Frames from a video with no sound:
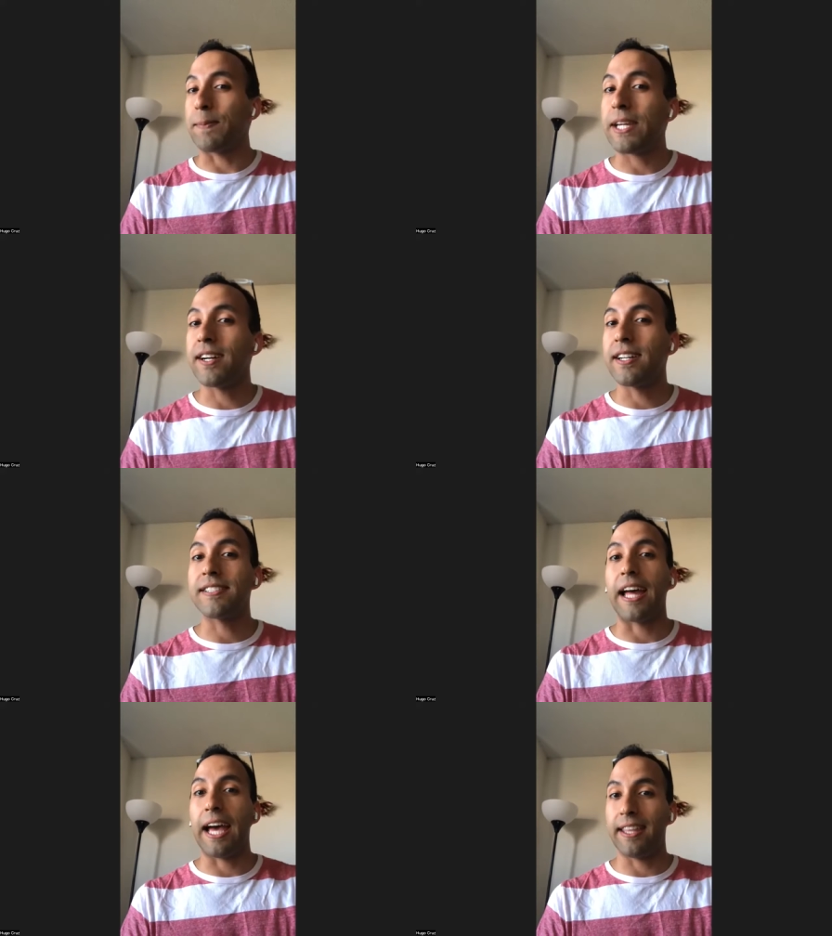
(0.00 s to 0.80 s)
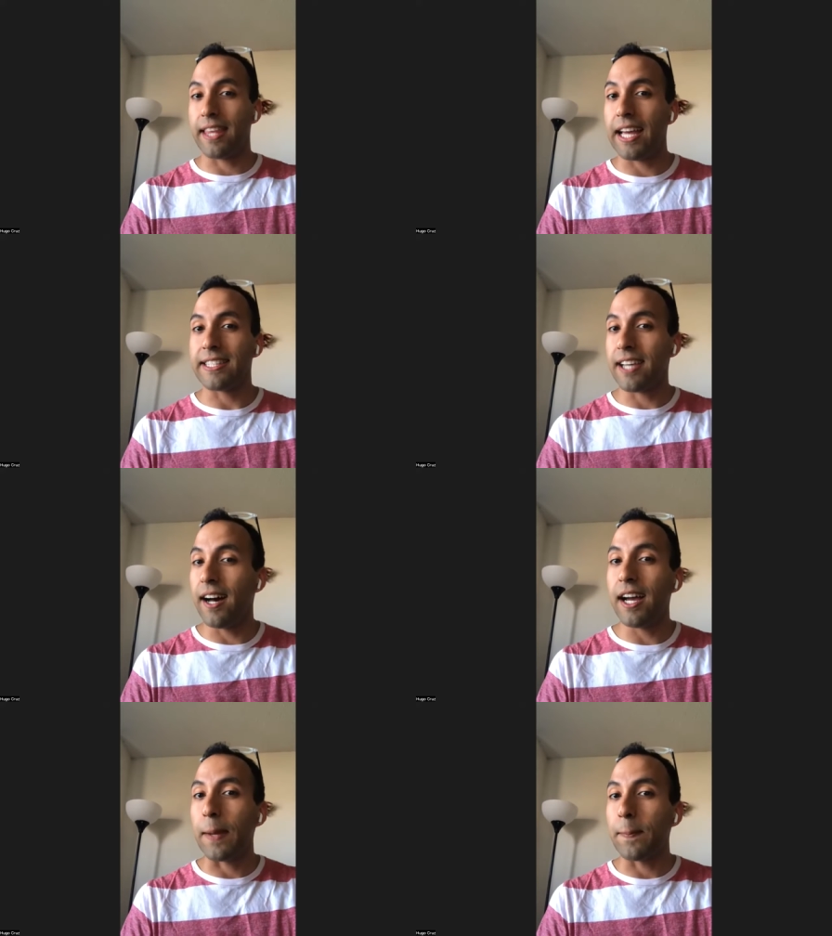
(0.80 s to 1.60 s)
because at that
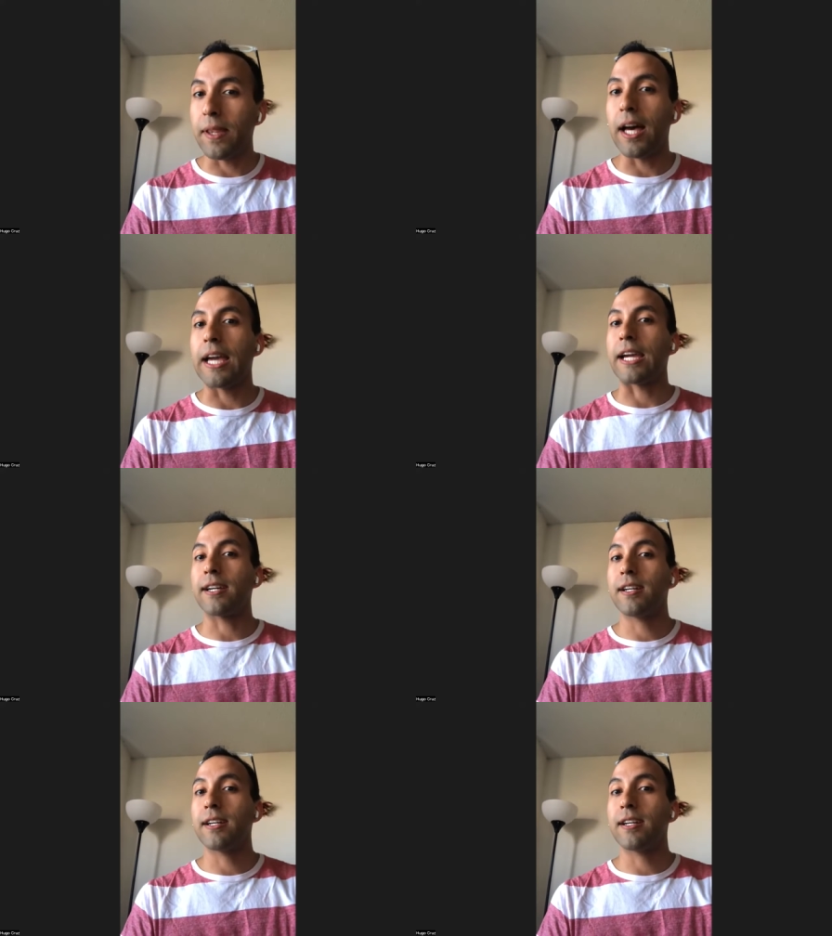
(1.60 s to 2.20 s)
time, like,